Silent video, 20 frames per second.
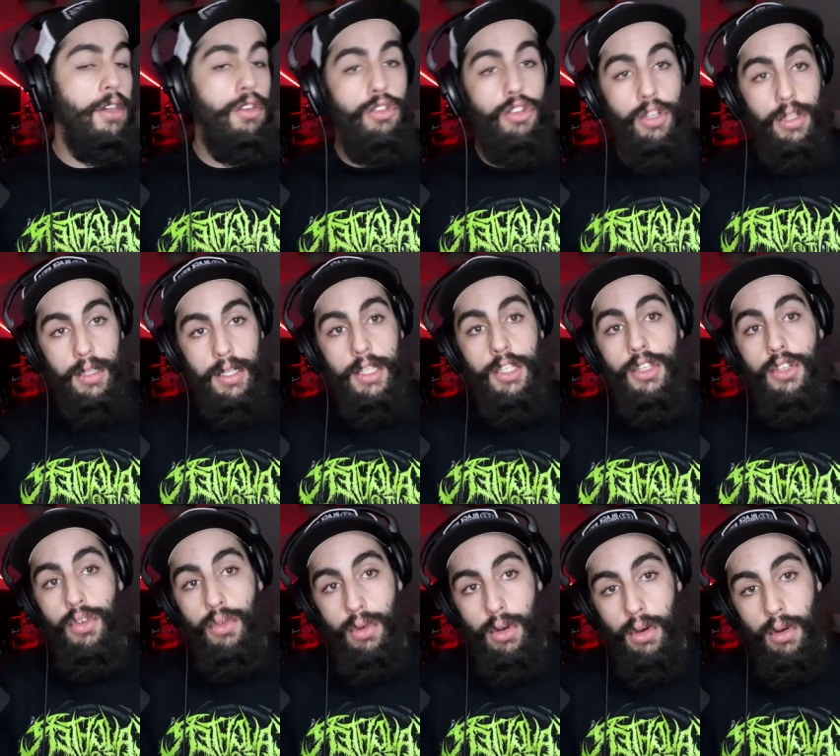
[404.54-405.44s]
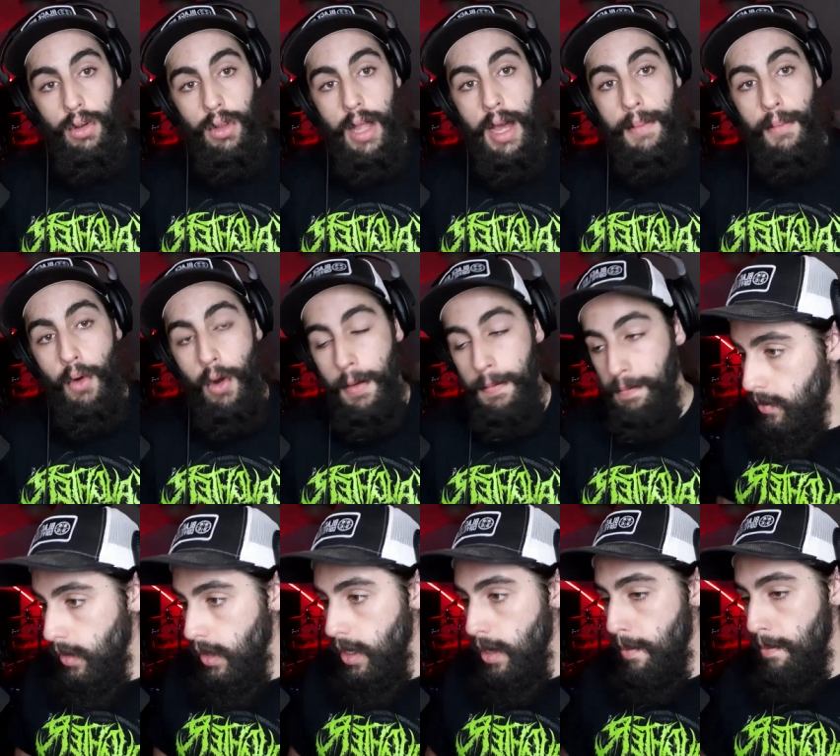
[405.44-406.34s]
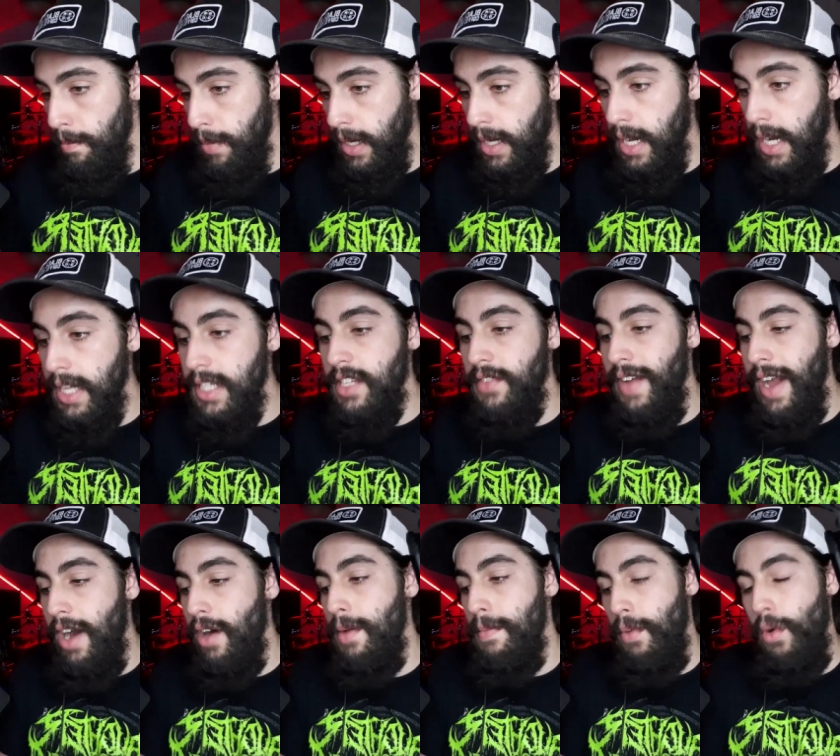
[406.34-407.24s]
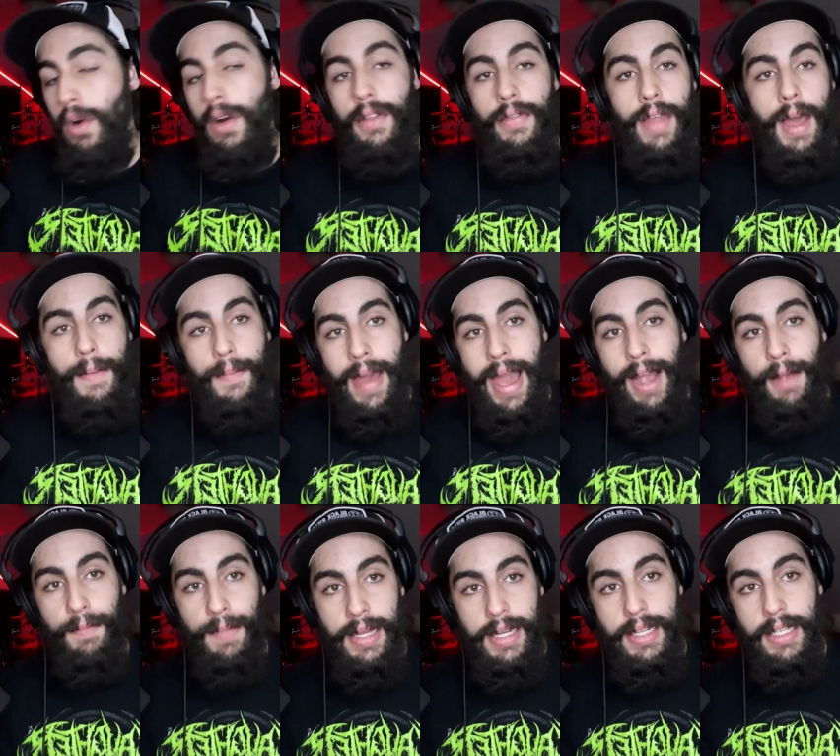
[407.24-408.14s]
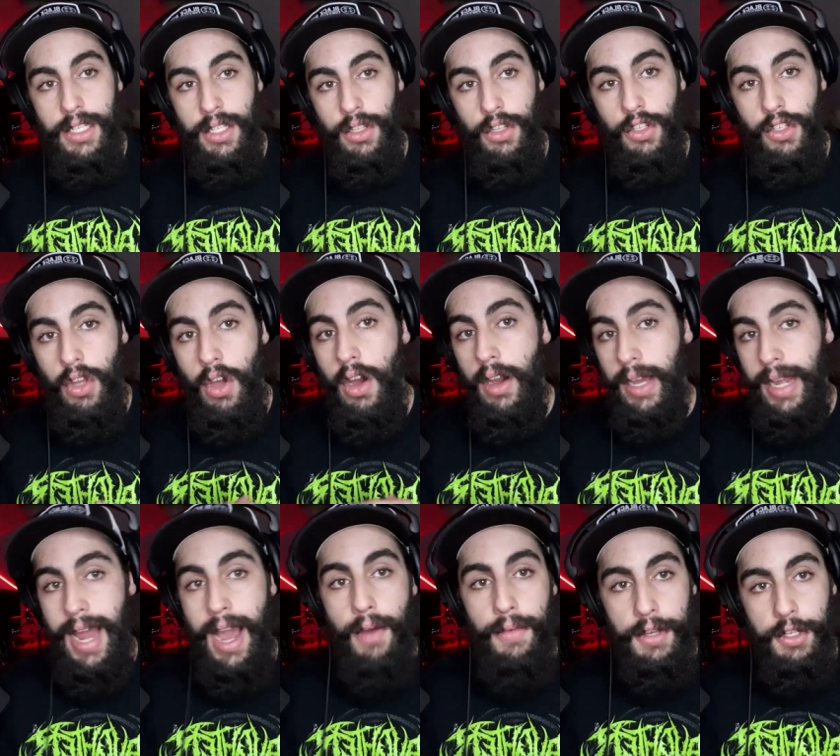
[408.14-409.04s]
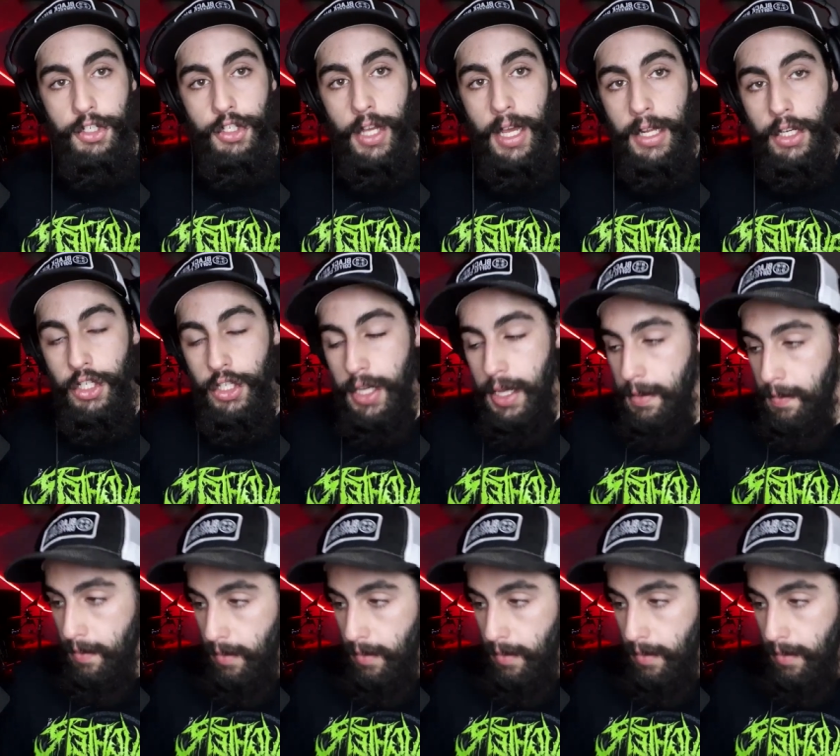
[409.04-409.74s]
you should listen to it a whole lot more because of how important that backbeat is in the song and how he changed it.